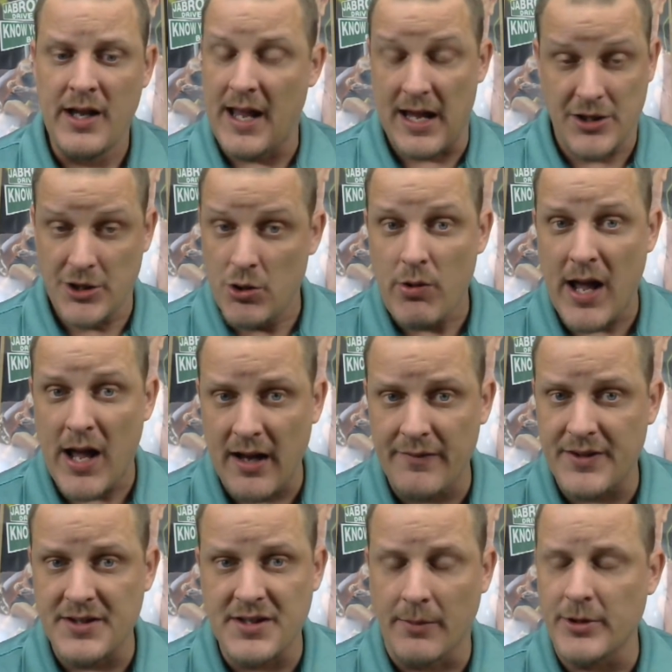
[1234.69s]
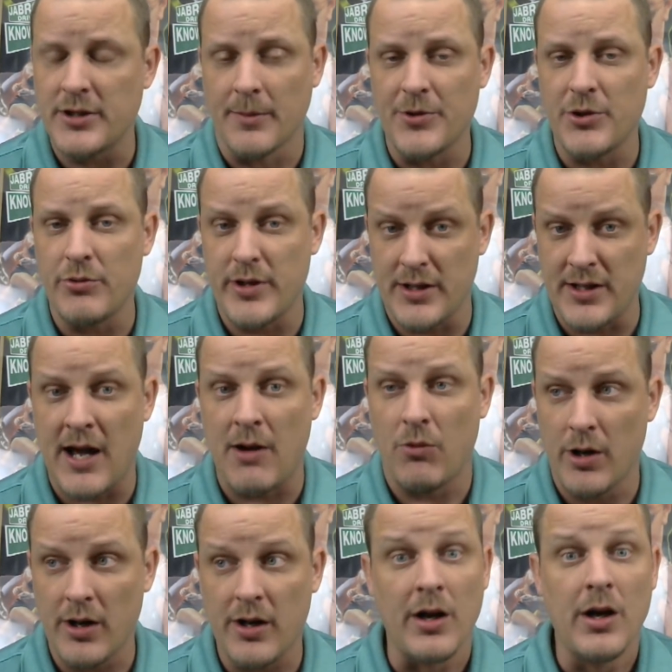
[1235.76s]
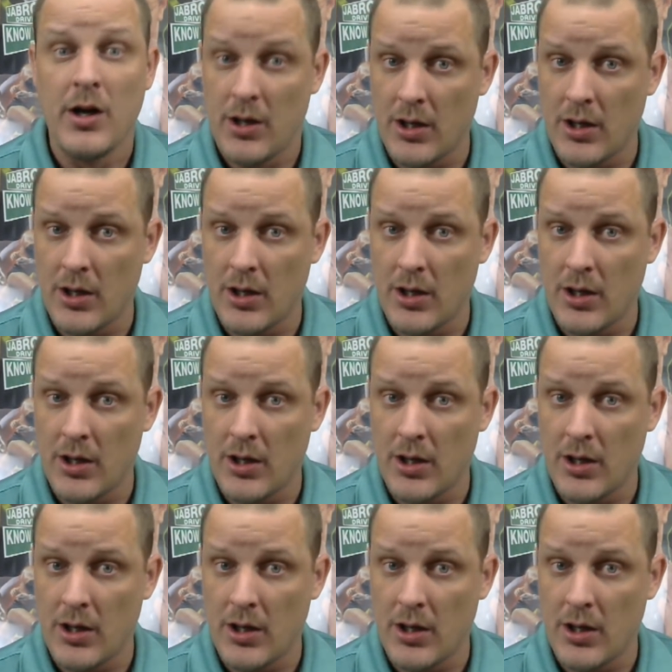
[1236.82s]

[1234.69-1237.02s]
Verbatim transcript: and you have the WWE network,